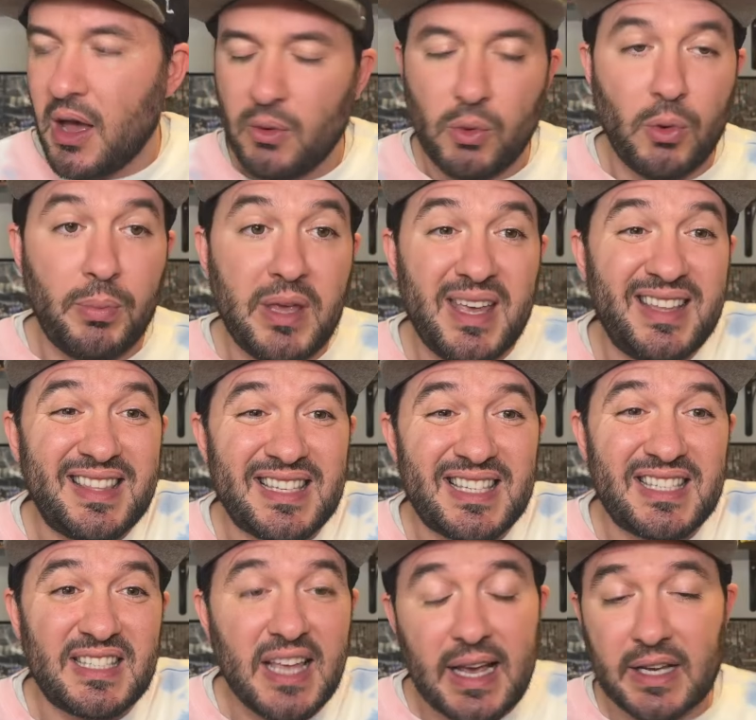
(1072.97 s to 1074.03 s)
will be in
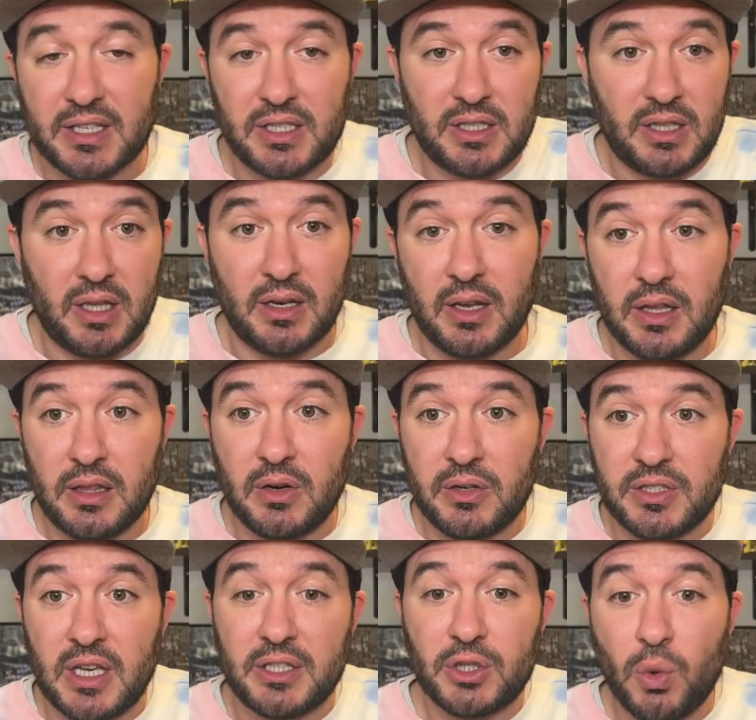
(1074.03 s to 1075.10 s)
sixth. And there
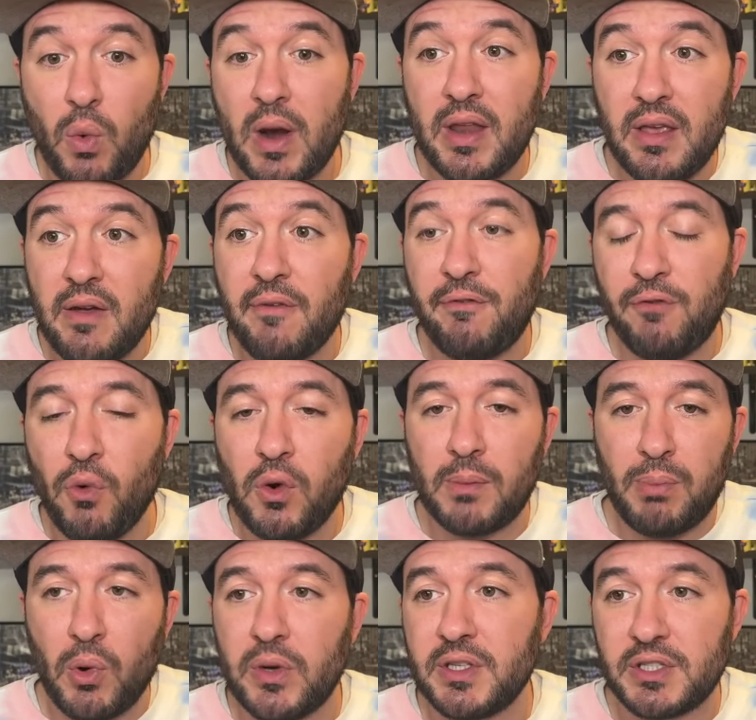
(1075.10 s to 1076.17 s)
is a
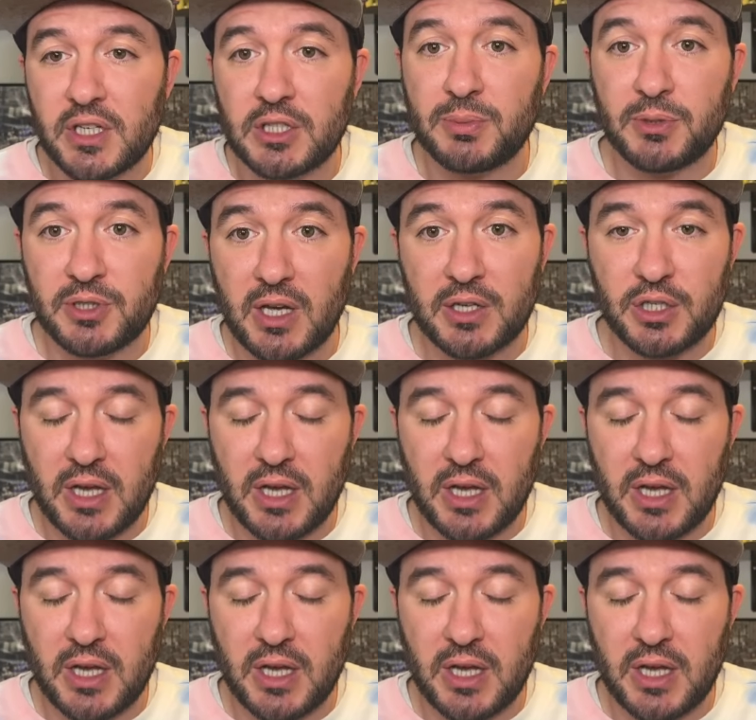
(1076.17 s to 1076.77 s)
24.6%